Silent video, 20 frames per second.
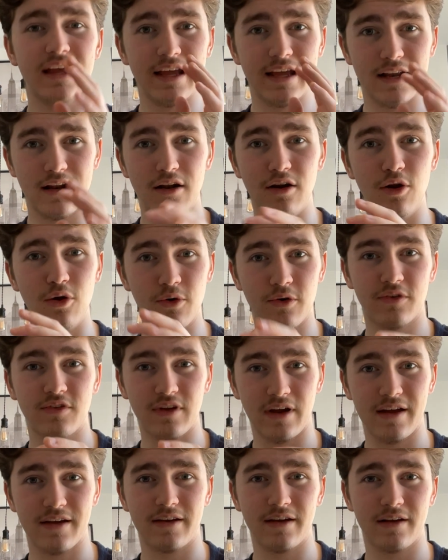it looks
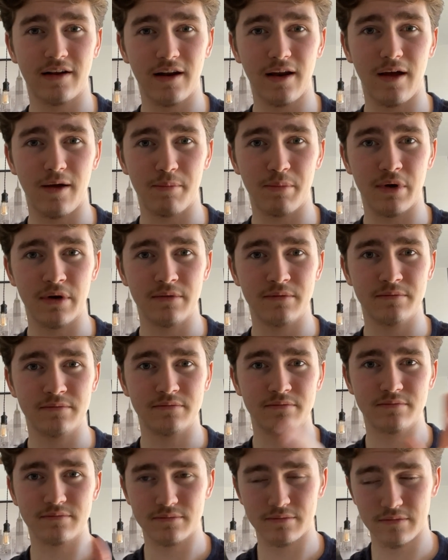like a club.
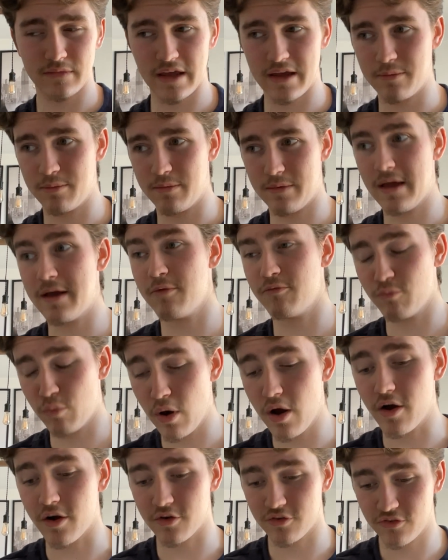It
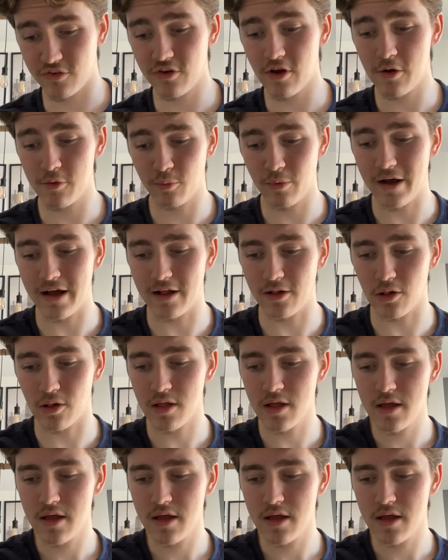worked so well.